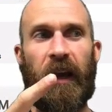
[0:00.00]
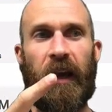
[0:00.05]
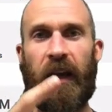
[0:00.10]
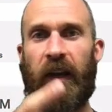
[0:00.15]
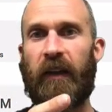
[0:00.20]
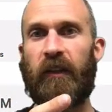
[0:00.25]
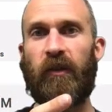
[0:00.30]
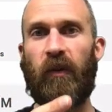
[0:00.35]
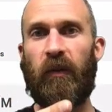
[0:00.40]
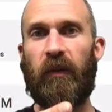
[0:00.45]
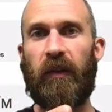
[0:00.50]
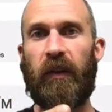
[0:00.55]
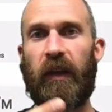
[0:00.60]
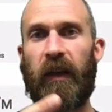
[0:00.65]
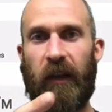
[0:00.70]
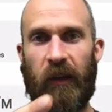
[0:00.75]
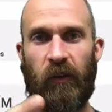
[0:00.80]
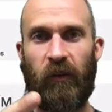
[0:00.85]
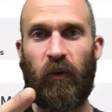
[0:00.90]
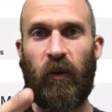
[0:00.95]
And I don't
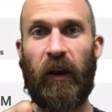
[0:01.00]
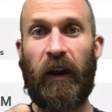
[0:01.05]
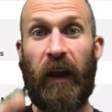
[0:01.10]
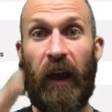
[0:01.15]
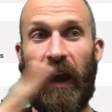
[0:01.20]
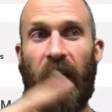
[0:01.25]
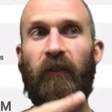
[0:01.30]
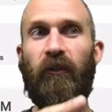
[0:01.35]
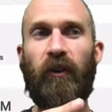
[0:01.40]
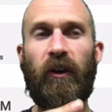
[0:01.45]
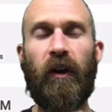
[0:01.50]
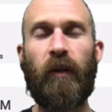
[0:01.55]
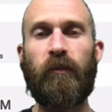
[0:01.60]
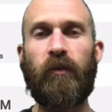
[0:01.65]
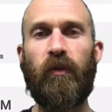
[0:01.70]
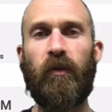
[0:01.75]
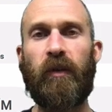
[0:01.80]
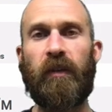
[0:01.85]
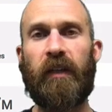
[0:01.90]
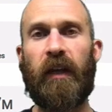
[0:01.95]
think it'll can ever come
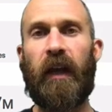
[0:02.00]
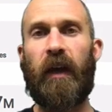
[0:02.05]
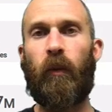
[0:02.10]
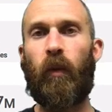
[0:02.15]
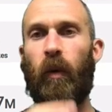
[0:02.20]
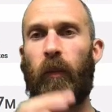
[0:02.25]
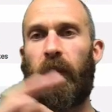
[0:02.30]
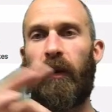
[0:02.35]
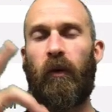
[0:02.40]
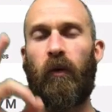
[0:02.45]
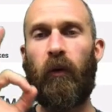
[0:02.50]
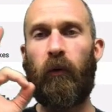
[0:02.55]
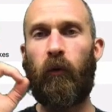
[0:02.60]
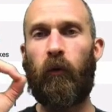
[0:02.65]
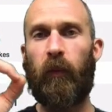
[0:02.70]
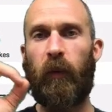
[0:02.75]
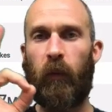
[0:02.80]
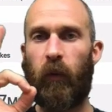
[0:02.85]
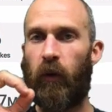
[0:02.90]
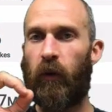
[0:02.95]
to a day where Bitcoin will
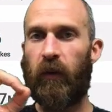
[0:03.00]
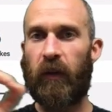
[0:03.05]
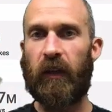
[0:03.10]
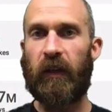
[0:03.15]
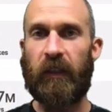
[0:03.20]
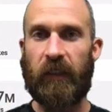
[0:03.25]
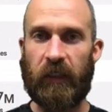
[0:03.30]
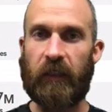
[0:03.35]
be worth